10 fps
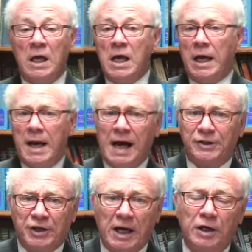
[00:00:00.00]
In
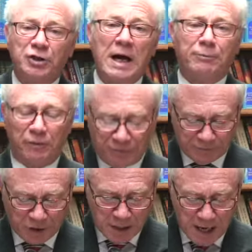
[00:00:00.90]
Isaiah chapter
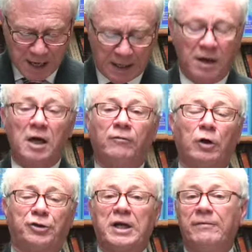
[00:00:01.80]
59,
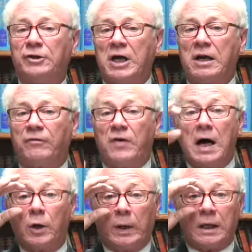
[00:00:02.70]
verse 17 and
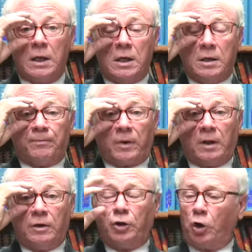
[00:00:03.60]
following,
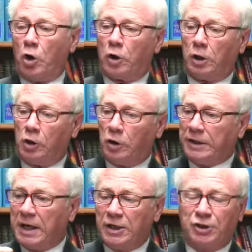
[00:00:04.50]
the Lord looked
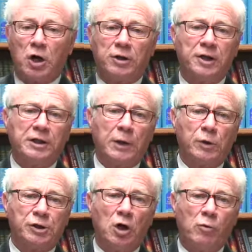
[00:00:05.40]
and he saw that there
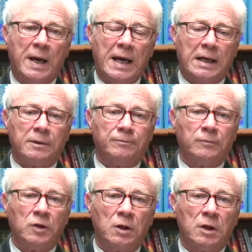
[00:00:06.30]
was no man.
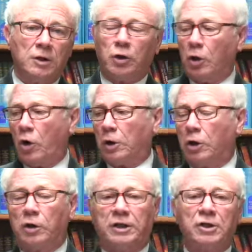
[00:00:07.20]
The Lord
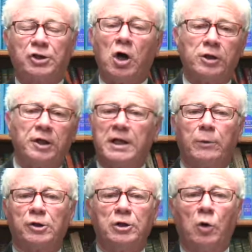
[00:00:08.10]
looked and saw that there
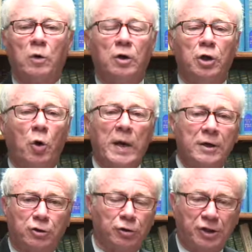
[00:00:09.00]
was no, no
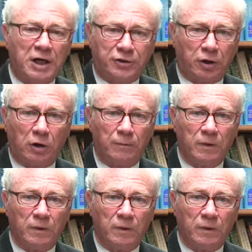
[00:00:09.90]
intercessor.